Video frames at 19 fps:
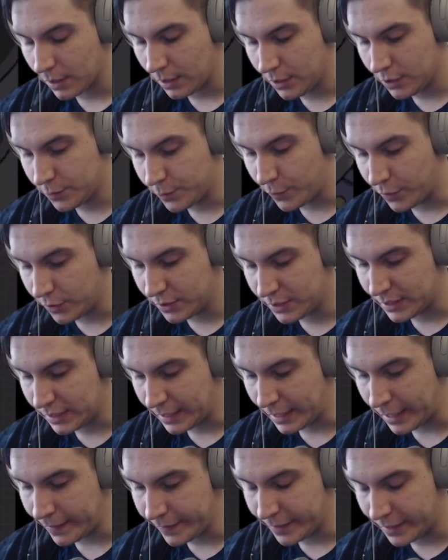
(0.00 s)

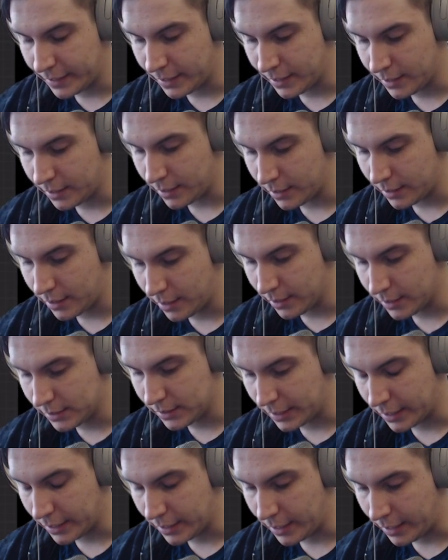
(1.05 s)
personality and things
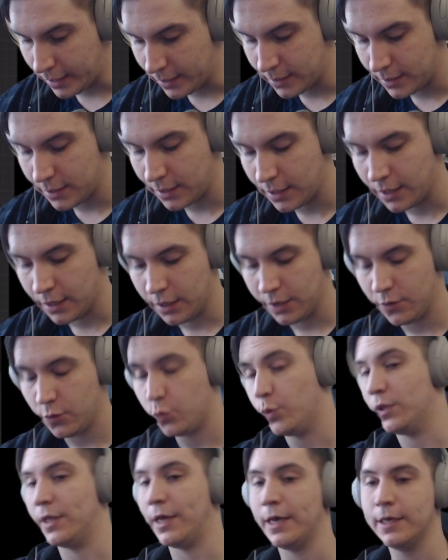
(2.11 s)
like that? And if
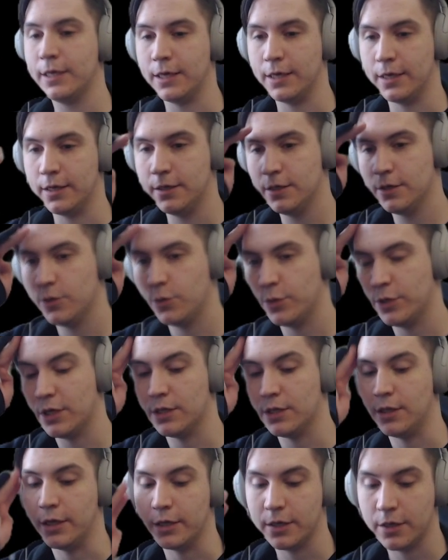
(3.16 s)
we like it, we can
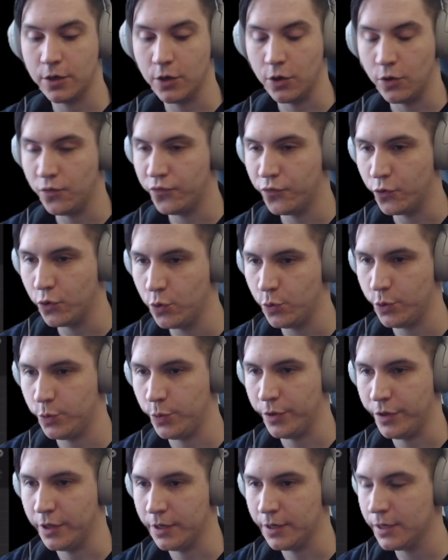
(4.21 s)
like go forward
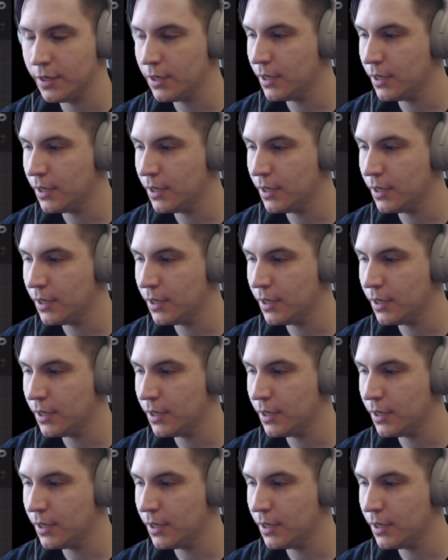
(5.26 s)
with it.